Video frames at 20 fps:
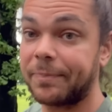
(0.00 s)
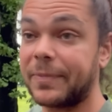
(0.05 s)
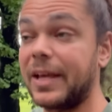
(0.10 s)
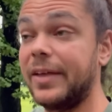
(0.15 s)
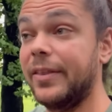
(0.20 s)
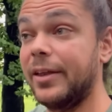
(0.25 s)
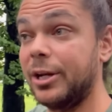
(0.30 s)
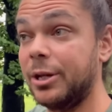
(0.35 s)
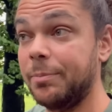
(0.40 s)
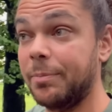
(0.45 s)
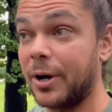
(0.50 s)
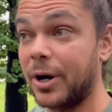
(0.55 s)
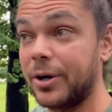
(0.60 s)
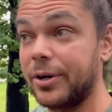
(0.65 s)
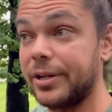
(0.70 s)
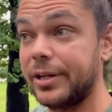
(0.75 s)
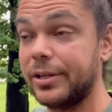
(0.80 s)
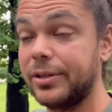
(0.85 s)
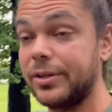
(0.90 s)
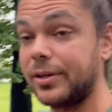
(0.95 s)
And then you
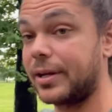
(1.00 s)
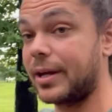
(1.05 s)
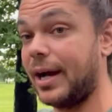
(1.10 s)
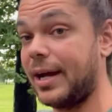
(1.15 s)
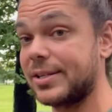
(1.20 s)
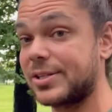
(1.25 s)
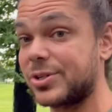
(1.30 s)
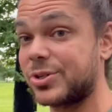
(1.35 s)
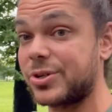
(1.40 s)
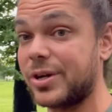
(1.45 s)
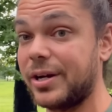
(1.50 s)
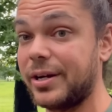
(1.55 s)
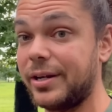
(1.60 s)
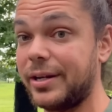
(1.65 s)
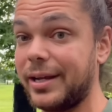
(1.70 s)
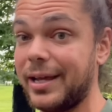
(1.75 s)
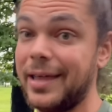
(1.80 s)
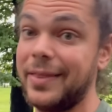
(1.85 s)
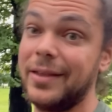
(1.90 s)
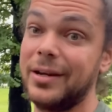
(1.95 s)
burned it, you concentrated
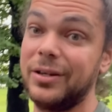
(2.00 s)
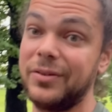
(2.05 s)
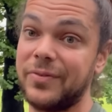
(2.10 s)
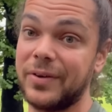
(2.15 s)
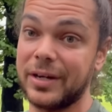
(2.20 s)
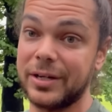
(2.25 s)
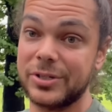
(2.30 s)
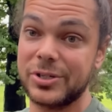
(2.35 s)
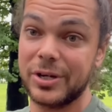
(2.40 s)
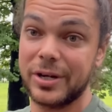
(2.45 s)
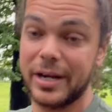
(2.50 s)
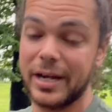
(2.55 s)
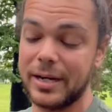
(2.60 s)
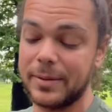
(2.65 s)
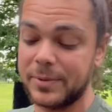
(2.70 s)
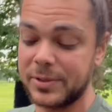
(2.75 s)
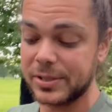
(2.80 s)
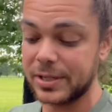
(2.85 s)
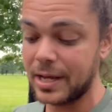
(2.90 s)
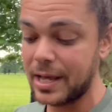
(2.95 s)
it, and then you fed it to your
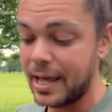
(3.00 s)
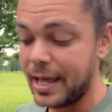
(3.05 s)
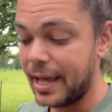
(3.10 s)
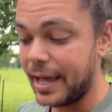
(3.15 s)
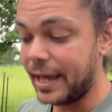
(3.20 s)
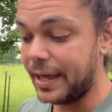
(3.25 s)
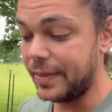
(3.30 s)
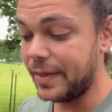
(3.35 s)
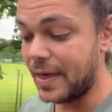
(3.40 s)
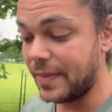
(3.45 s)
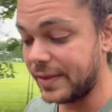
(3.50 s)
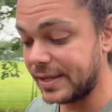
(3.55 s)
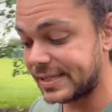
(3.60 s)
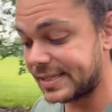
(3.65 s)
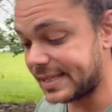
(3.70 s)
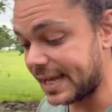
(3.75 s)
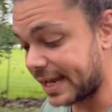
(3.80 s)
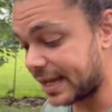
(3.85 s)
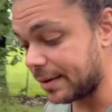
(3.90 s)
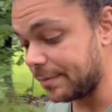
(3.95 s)
animals. And then the
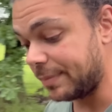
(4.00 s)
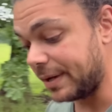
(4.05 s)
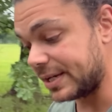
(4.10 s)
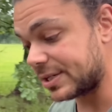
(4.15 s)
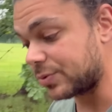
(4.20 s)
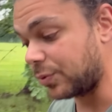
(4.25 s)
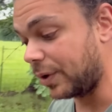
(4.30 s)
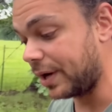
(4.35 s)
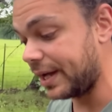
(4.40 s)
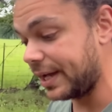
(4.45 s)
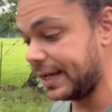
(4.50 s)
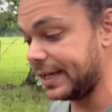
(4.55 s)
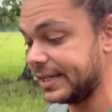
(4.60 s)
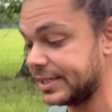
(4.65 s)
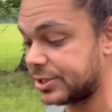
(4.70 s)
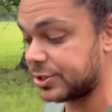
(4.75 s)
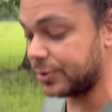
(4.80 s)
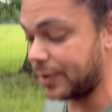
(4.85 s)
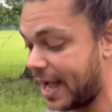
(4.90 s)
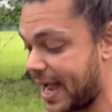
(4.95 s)
second best way
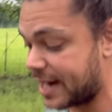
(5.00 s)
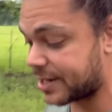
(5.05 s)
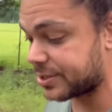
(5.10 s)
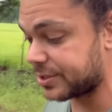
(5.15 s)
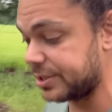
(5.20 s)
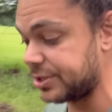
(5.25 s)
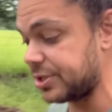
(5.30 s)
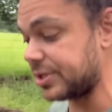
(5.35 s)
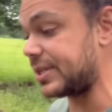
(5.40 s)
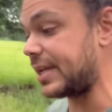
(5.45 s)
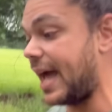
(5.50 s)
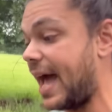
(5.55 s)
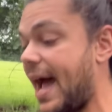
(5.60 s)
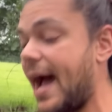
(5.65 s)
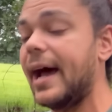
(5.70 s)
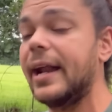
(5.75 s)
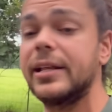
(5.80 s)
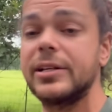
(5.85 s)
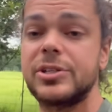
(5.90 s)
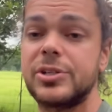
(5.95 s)
is to actually just
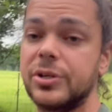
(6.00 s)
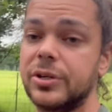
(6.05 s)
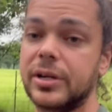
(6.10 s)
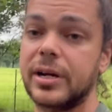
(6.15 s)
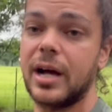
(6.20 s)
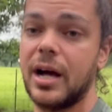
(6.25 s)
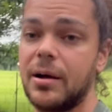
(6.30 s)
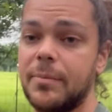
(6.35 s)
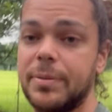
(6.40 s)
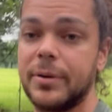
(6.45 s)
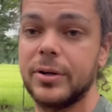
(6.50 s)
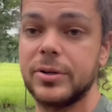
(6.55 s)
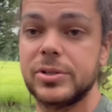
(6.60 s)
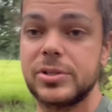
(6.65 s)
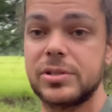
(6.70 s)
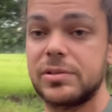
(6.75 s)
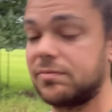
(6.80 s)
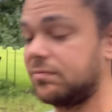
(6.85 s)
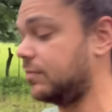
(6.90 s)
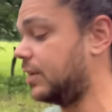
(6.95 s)
add it to your
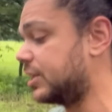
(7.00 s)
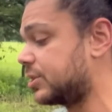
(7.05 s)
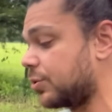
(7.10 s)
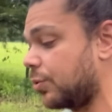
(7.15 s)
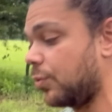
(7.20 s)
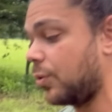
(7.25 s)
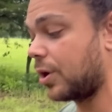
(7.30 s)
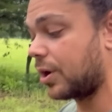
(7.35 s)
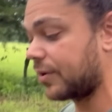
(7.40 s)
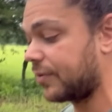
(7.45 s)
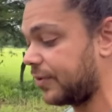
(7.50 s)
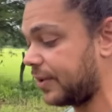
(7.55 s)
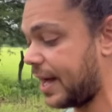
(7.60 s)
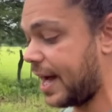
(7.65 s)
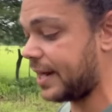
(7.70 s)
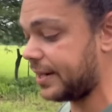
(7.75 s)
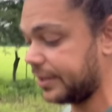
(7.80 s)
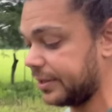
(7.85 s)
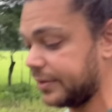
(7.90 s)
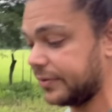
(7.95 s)
compost. It's a wonderful
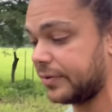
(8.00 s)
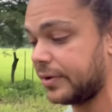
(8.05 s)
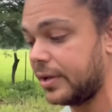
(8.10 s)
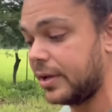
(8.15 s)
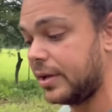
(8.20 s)
additive.